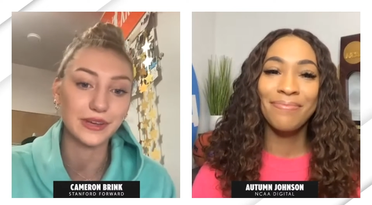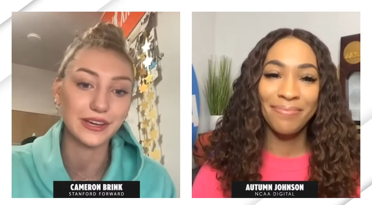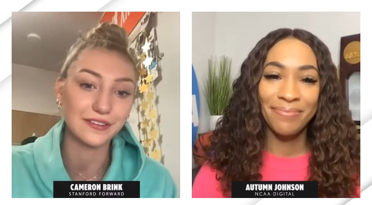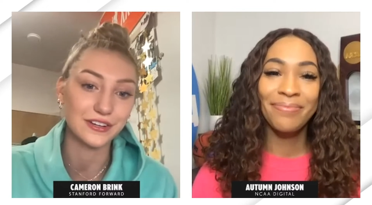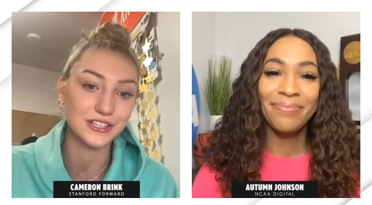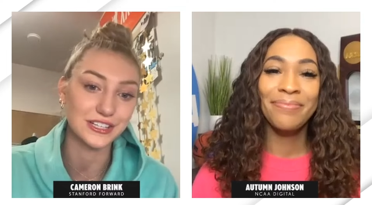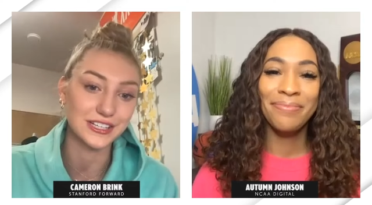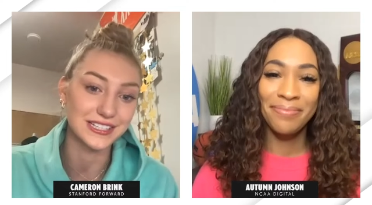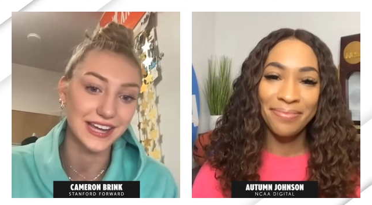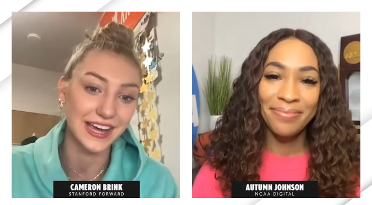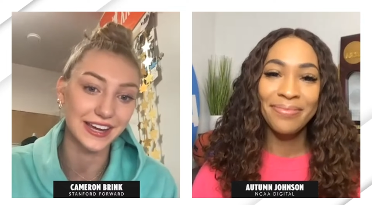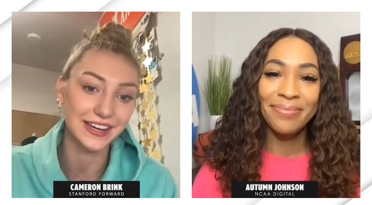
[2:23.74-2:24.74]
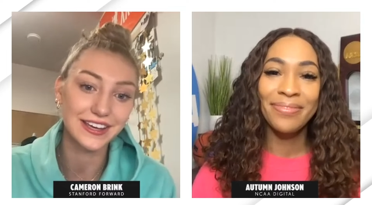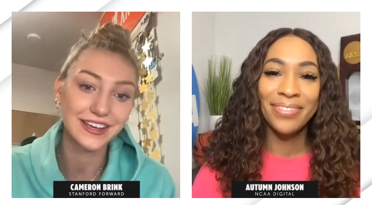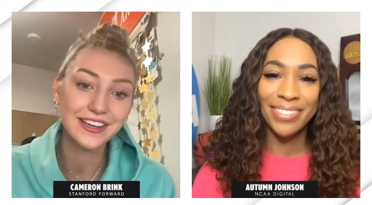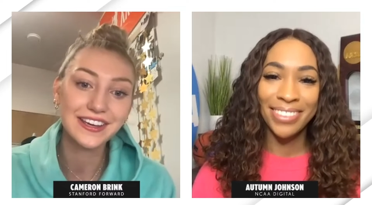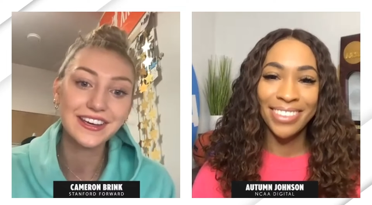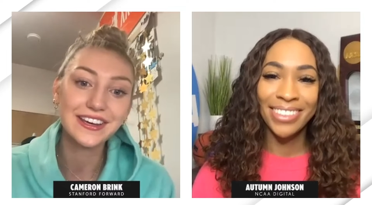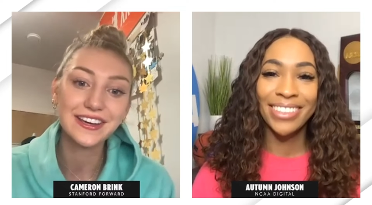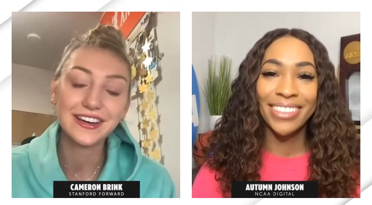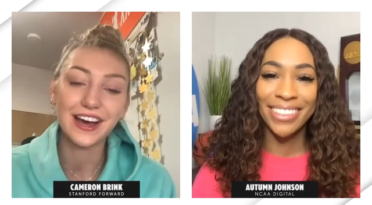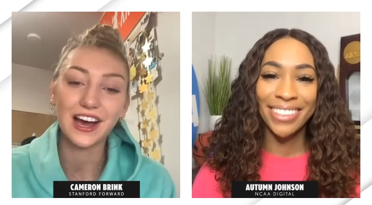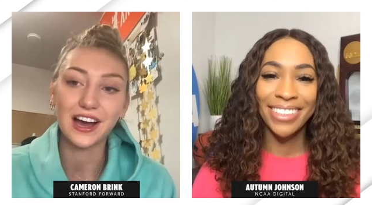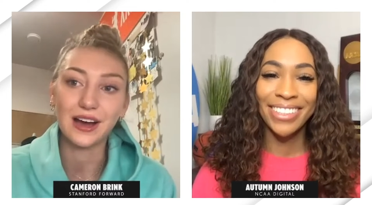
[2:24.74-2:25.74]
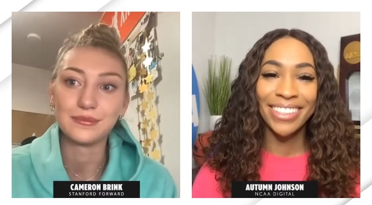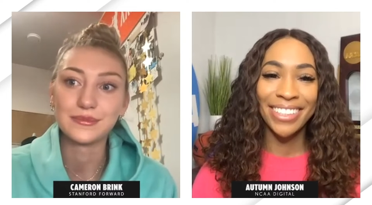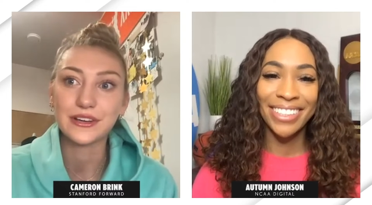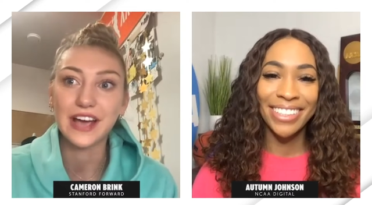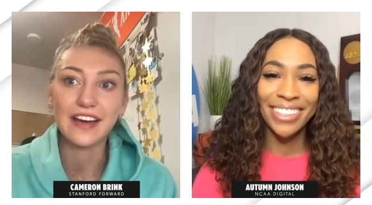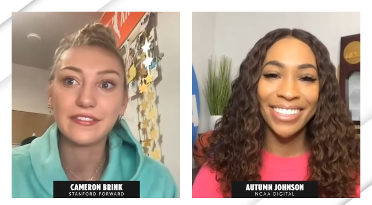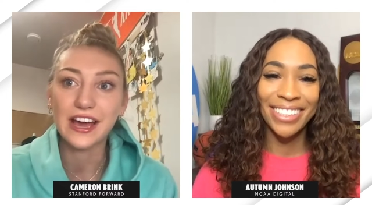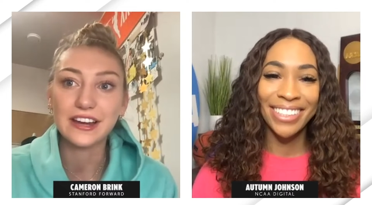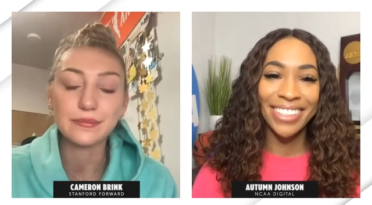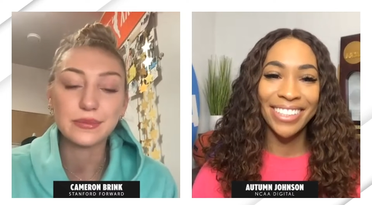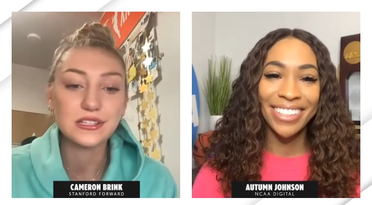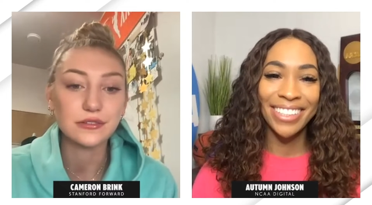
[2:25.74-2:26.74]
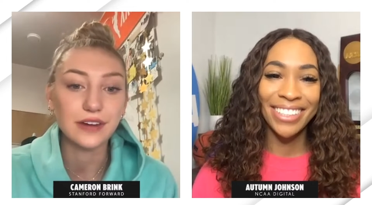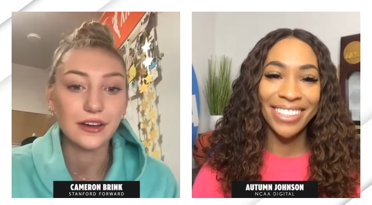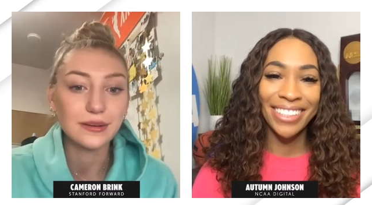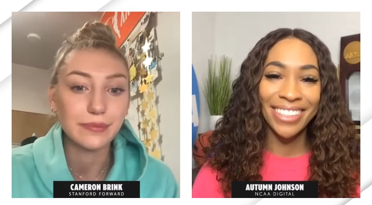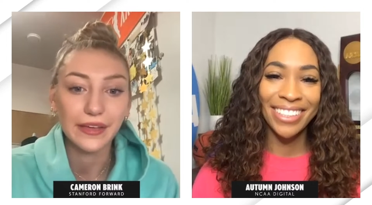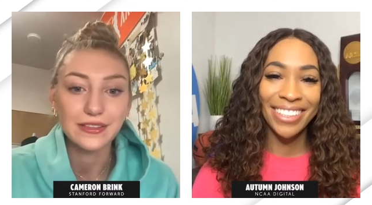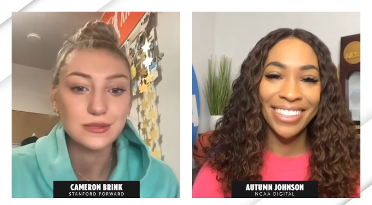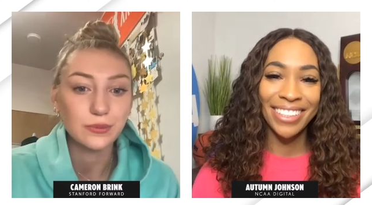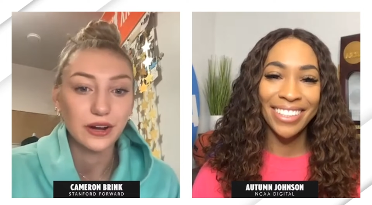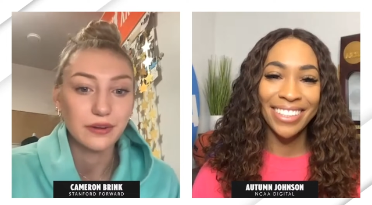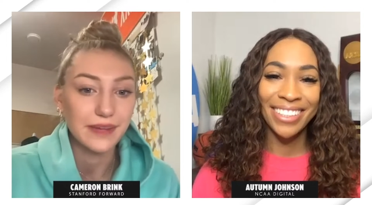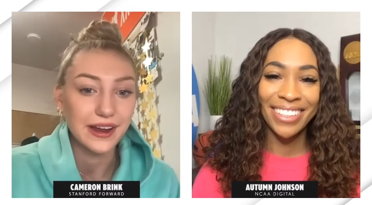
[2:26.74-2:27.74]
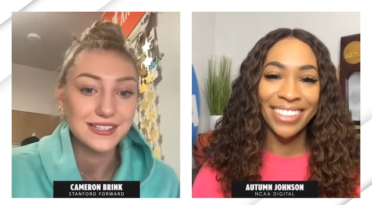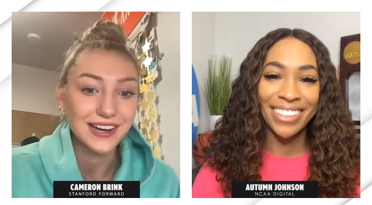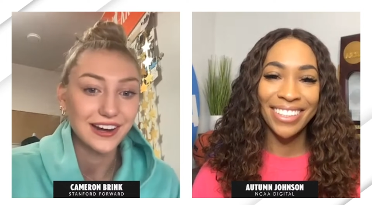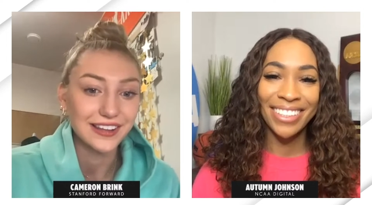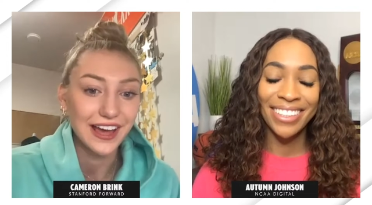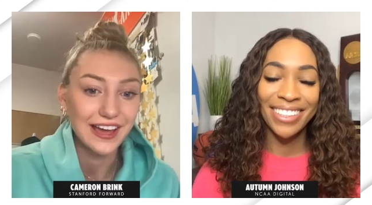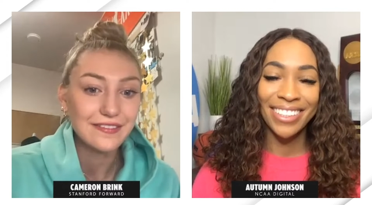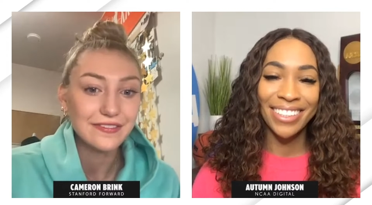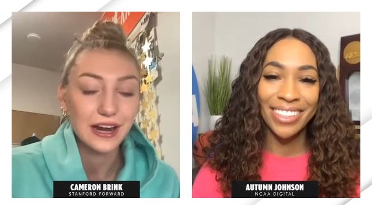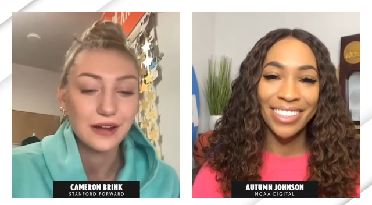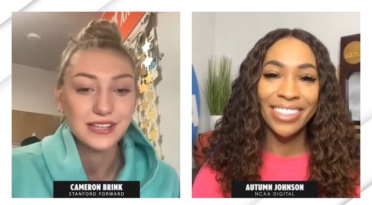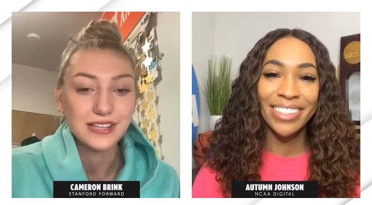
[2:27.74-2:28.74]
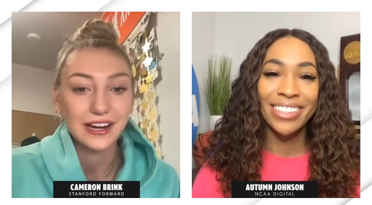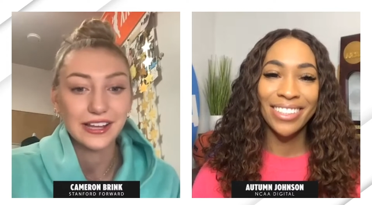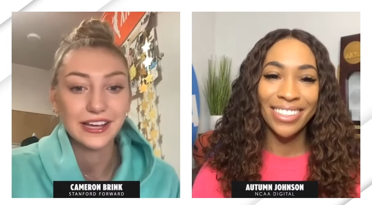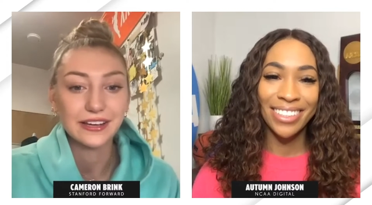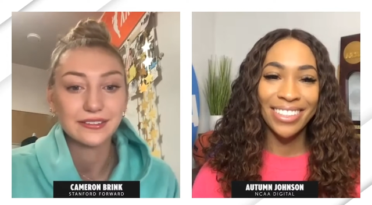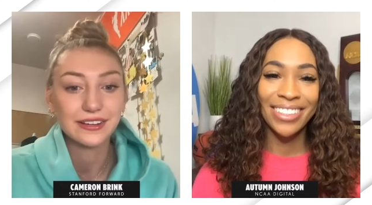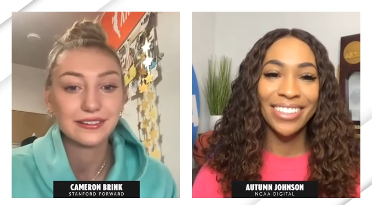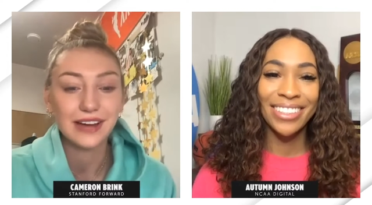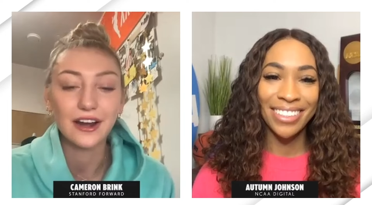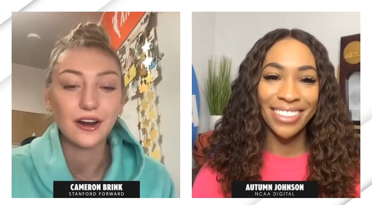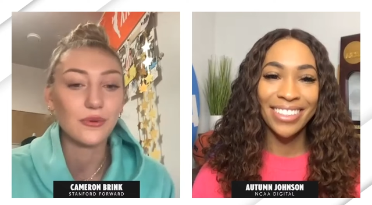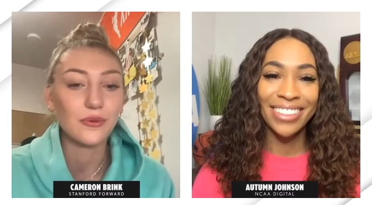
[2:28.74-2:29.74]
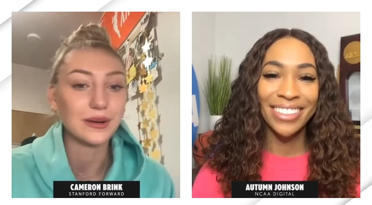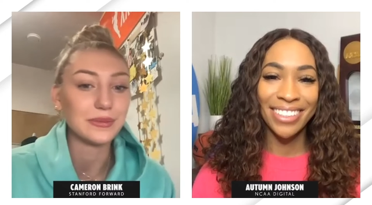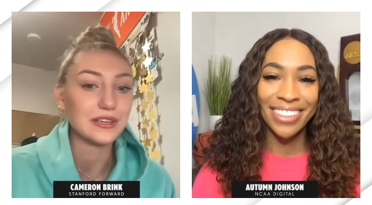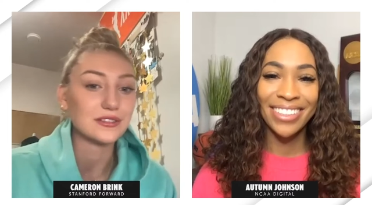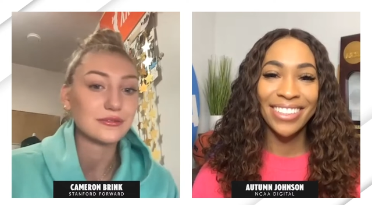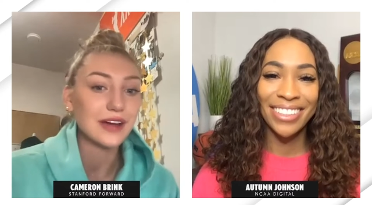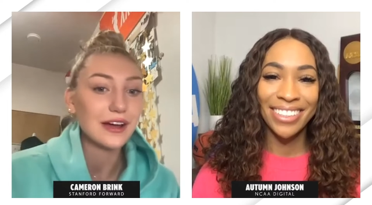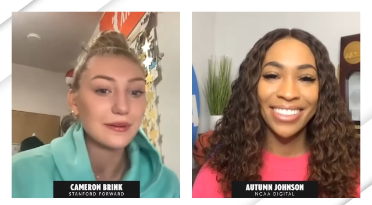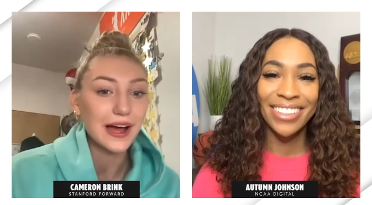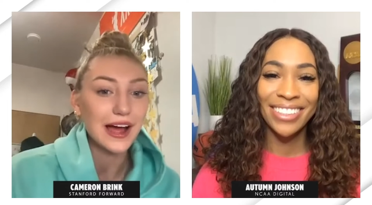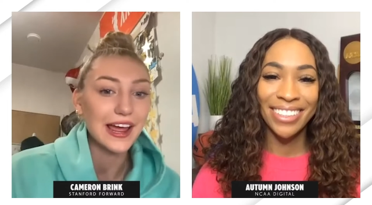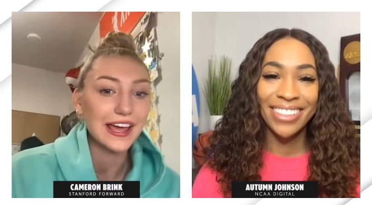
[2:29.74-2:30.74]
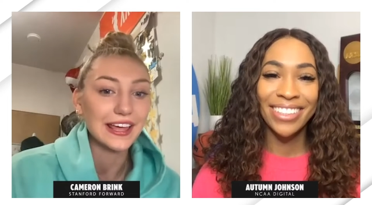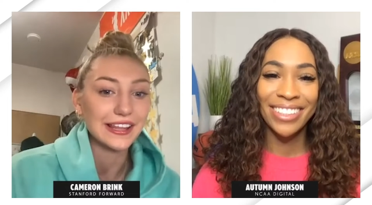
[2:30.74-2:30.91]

Speaker 1: played at Virginia Tech. Um, so I've kind of been surrounded by the sport my entire life. And I was kind of like, I don't want to be surrounded by it.